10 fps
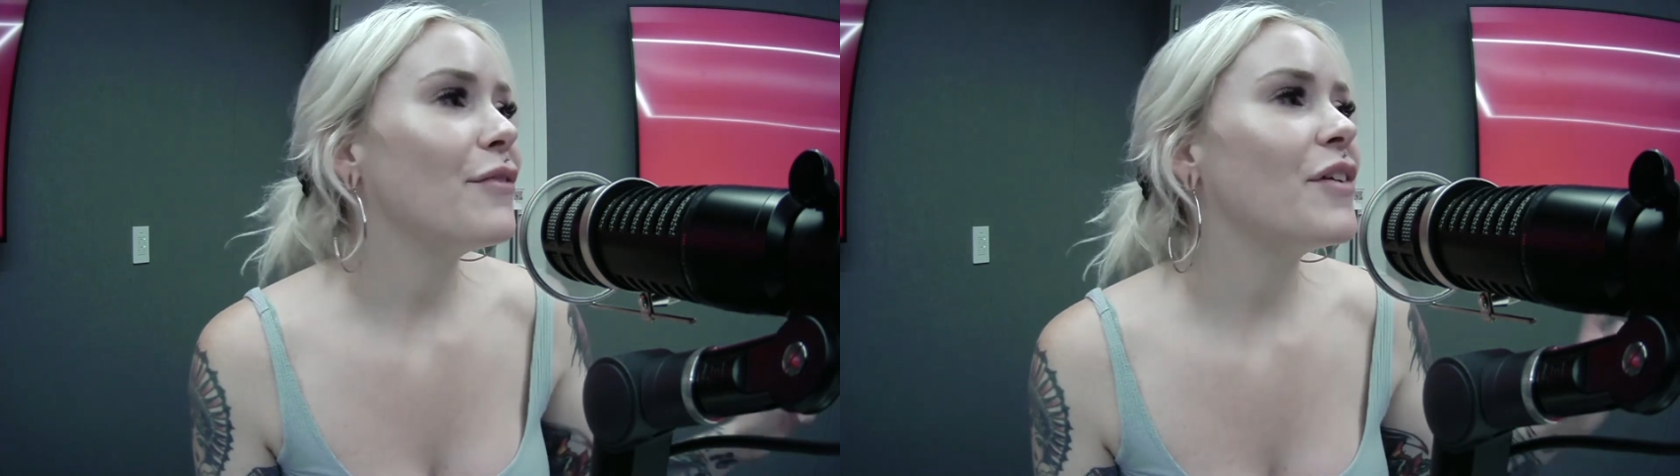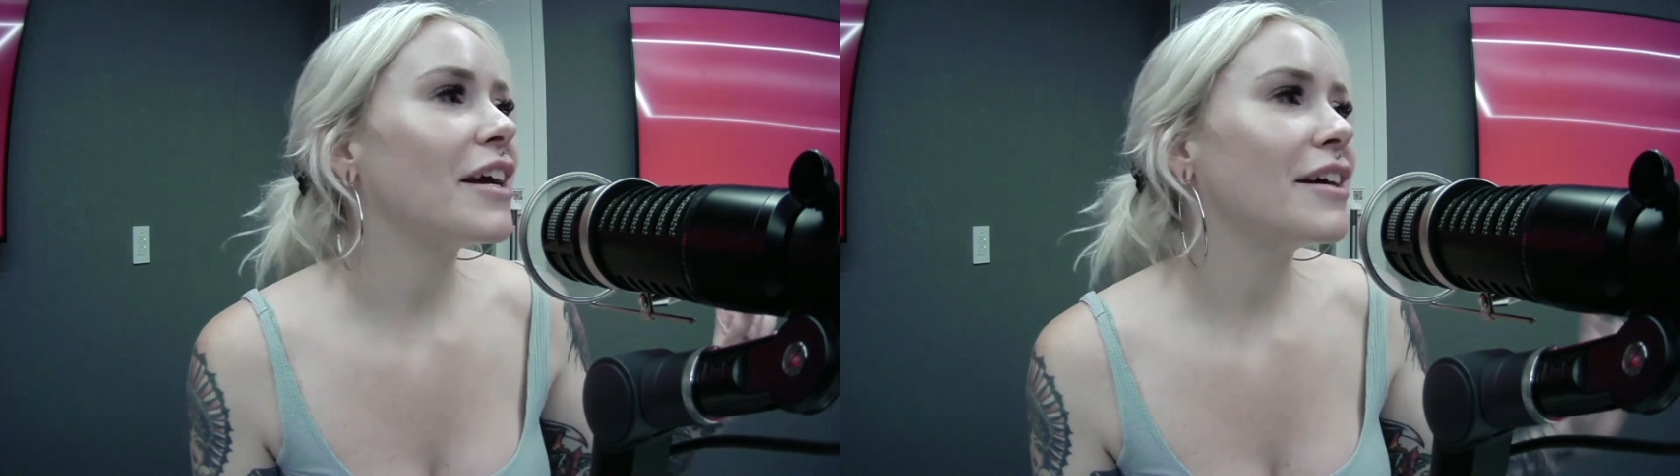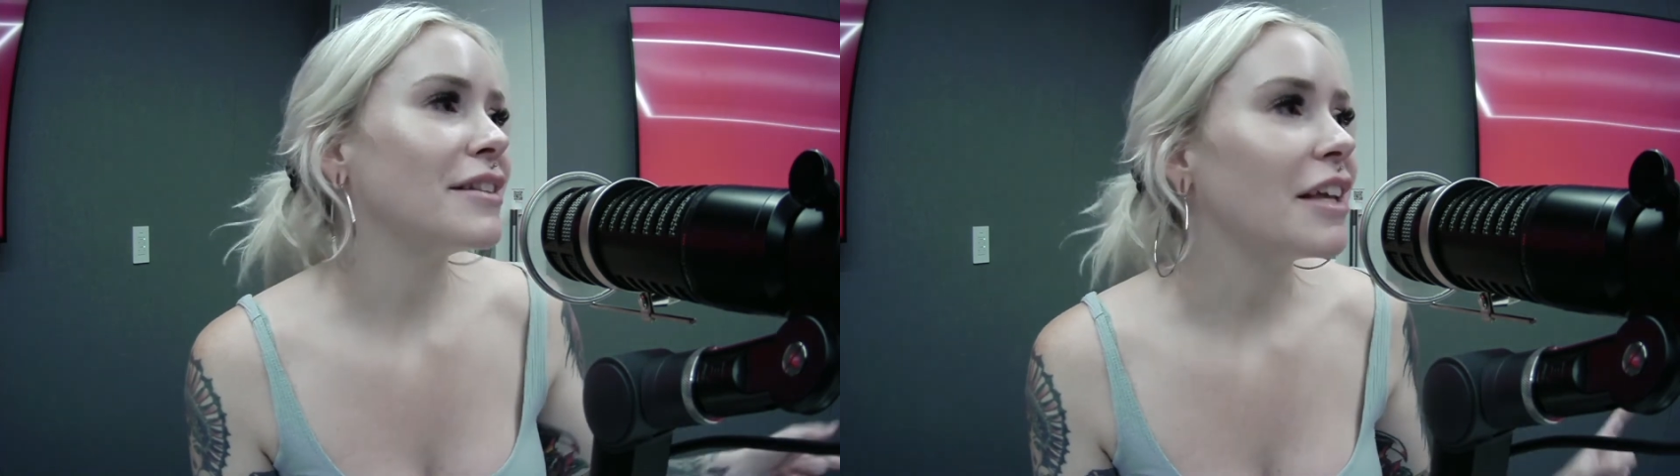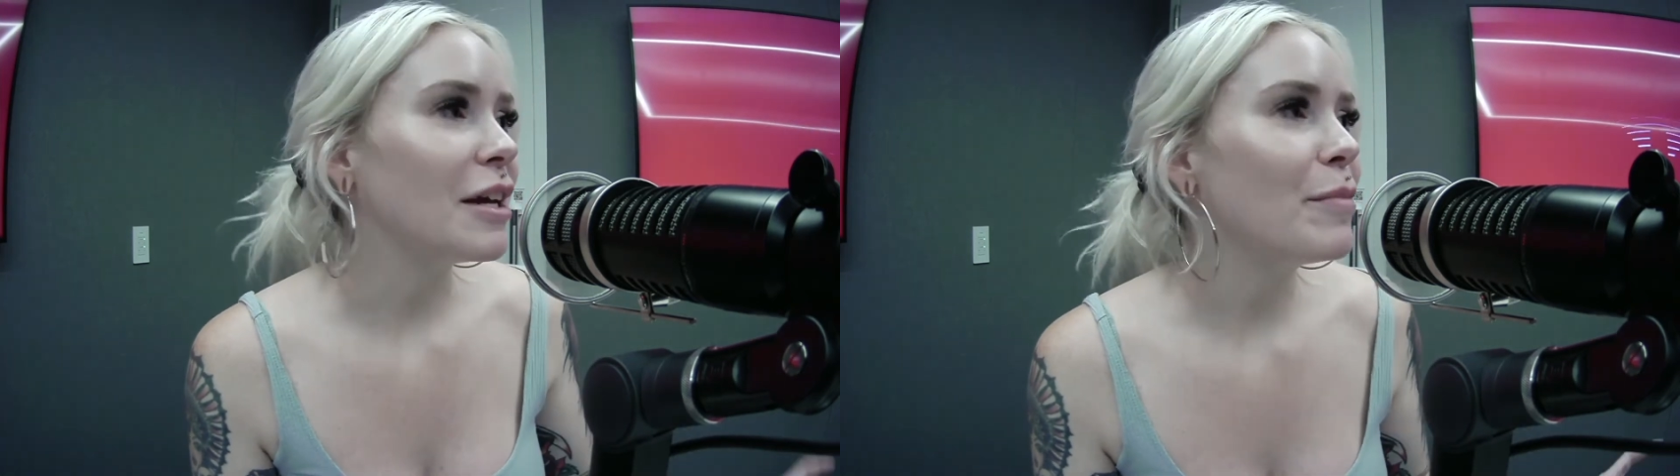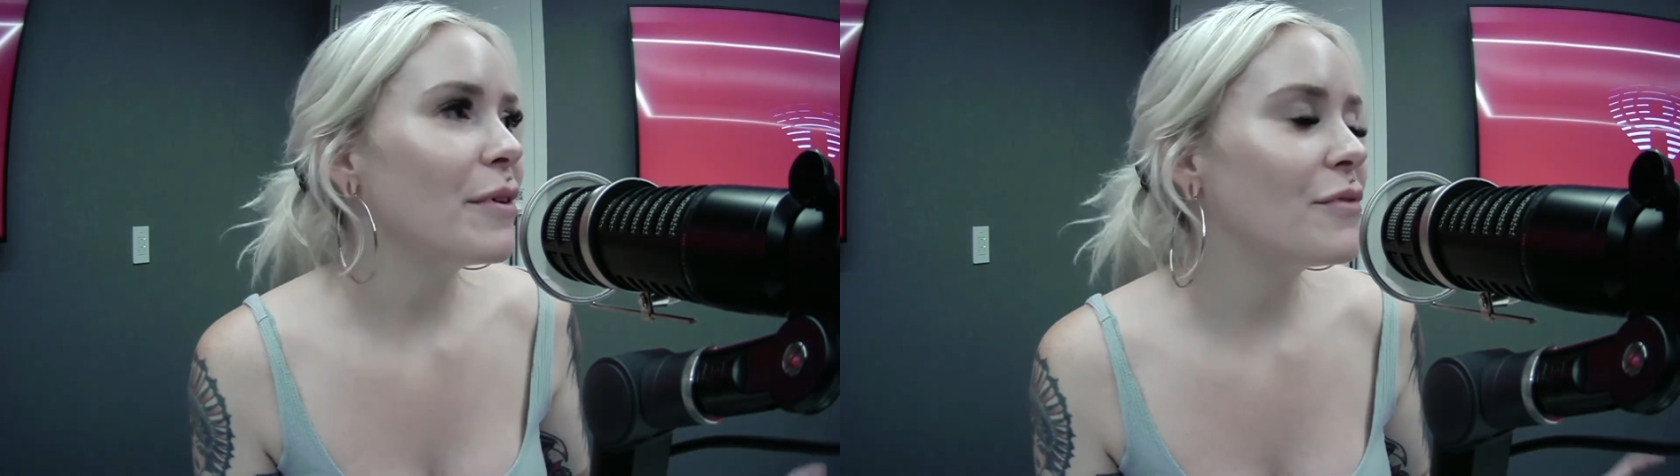the clip
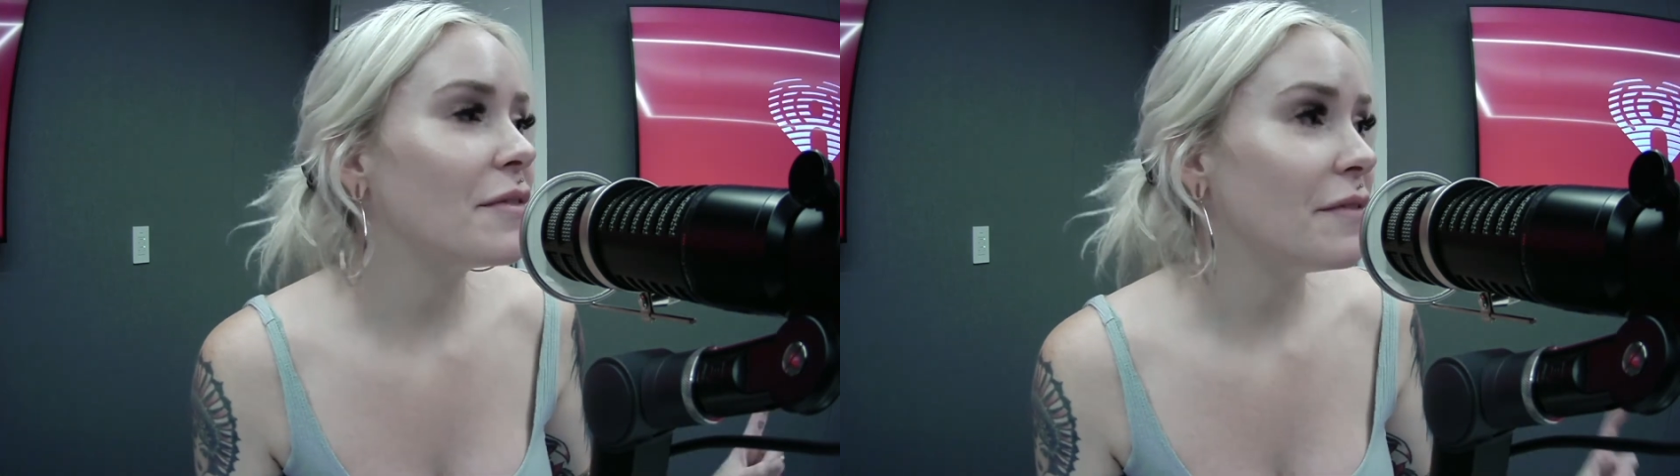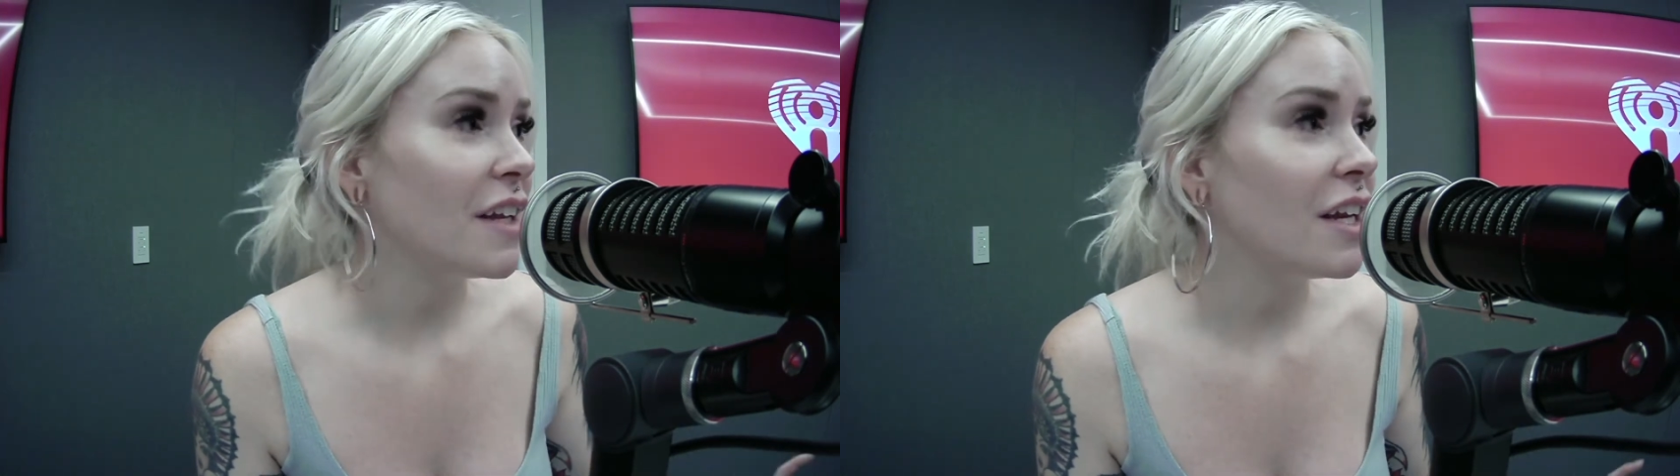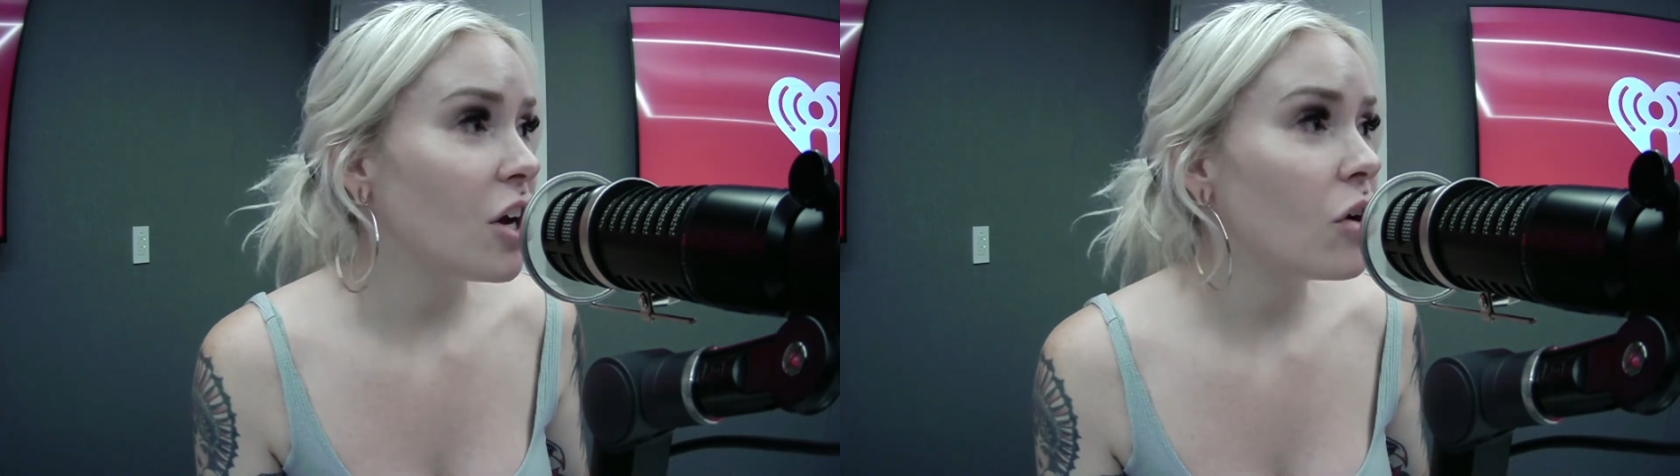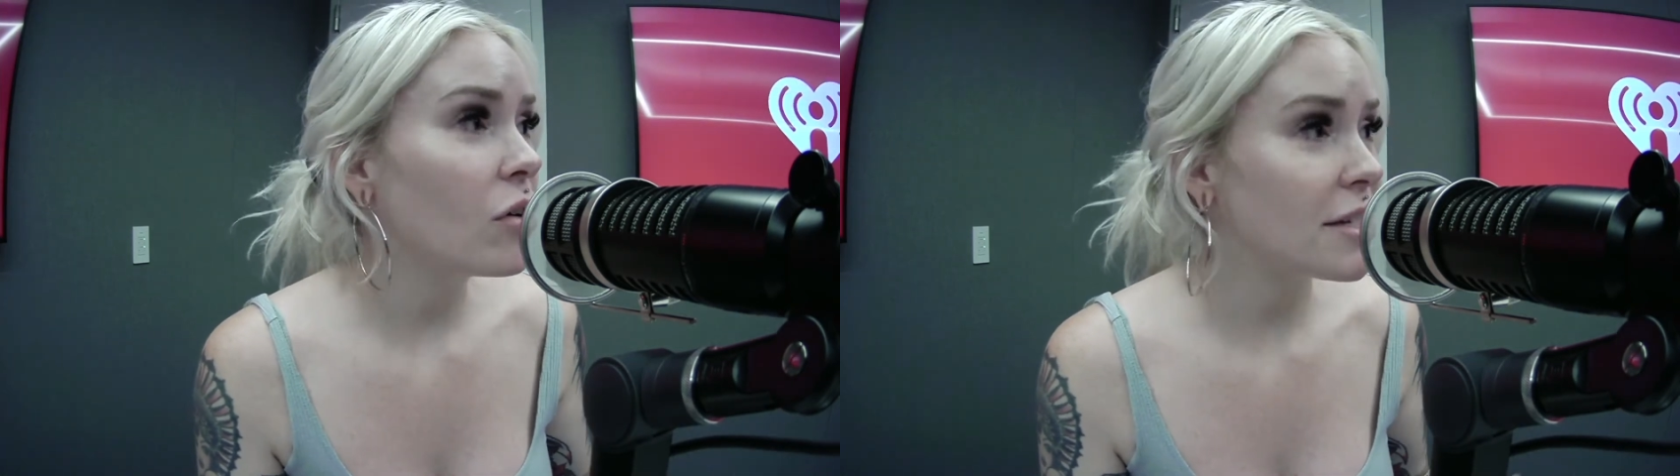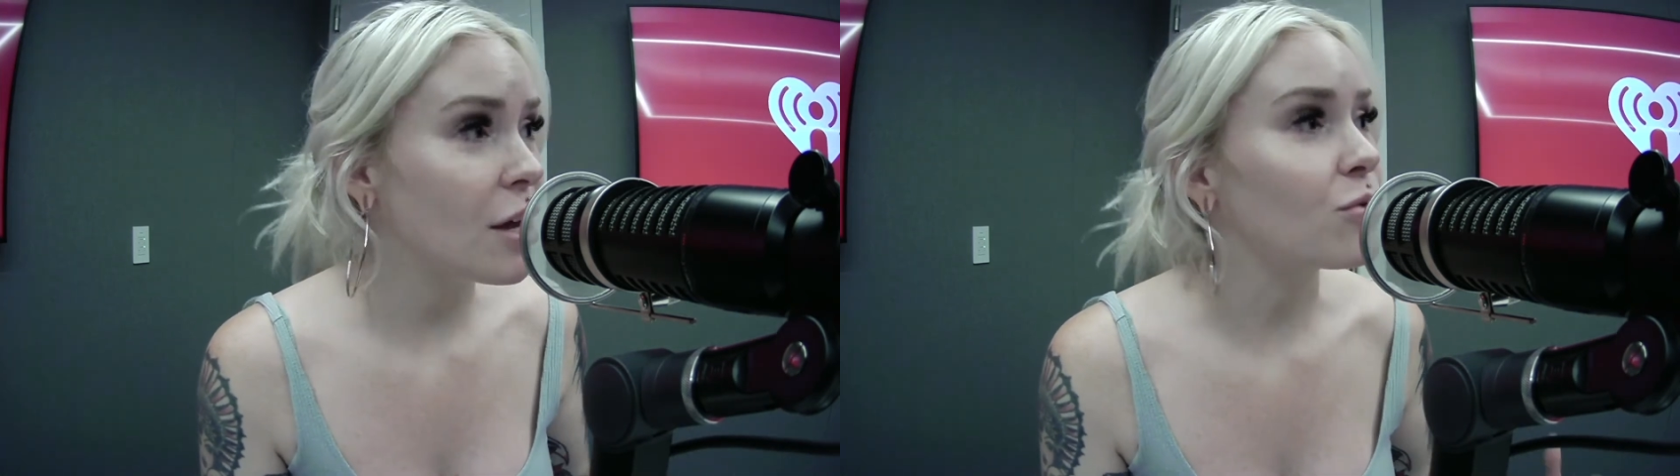of the video because
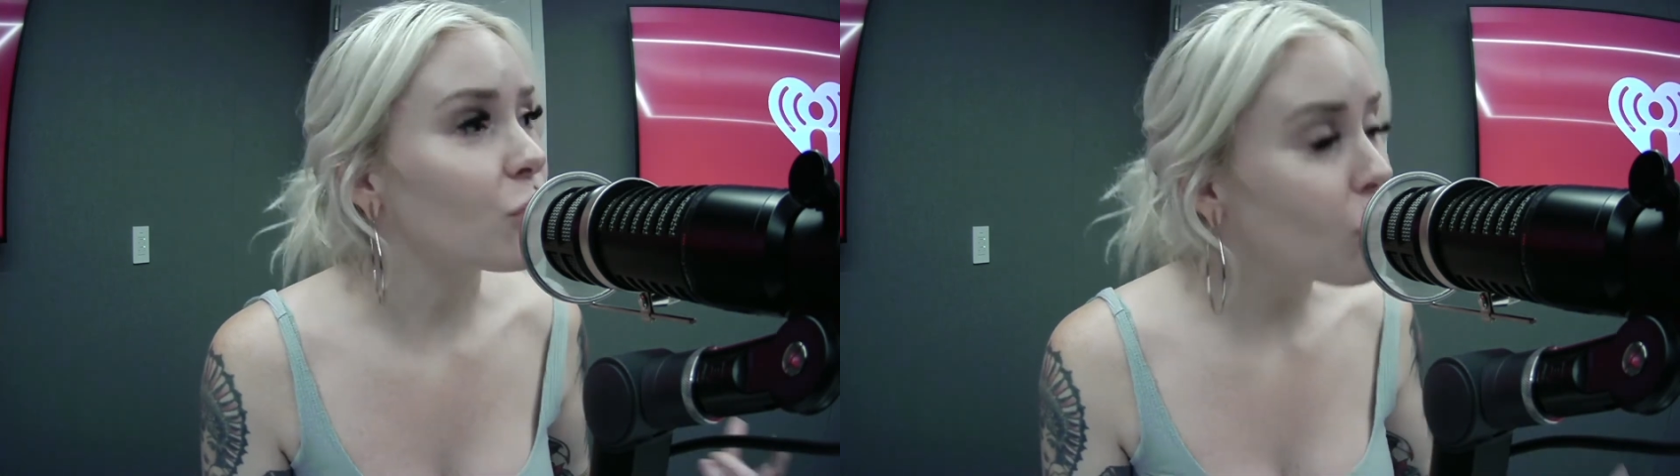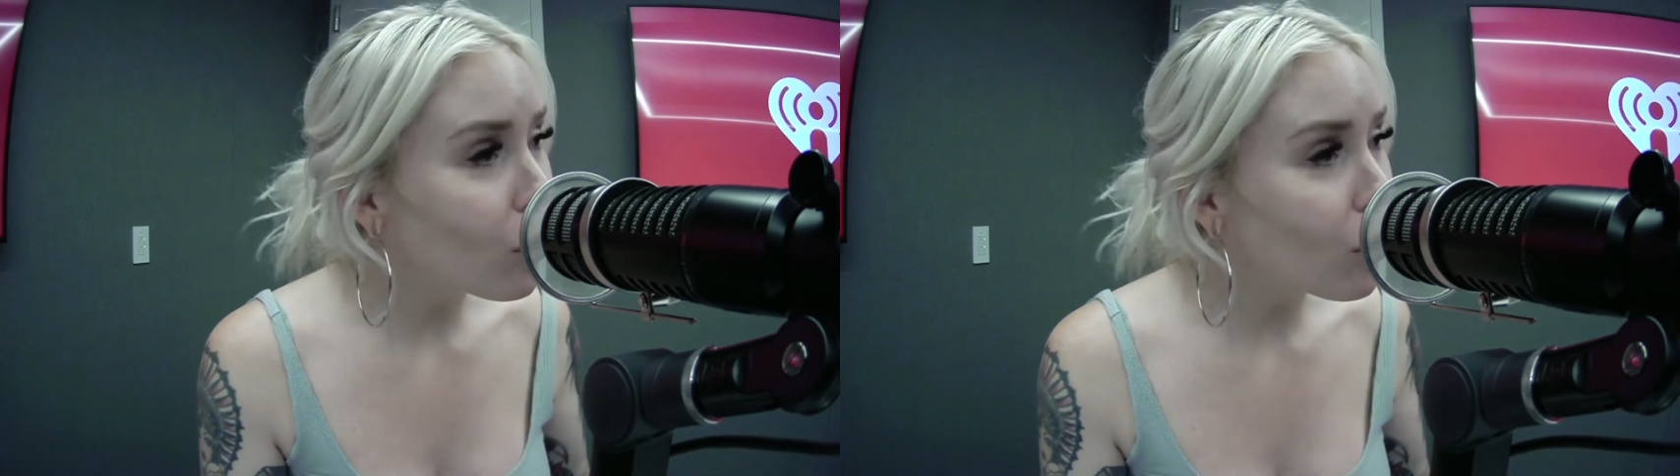I was recording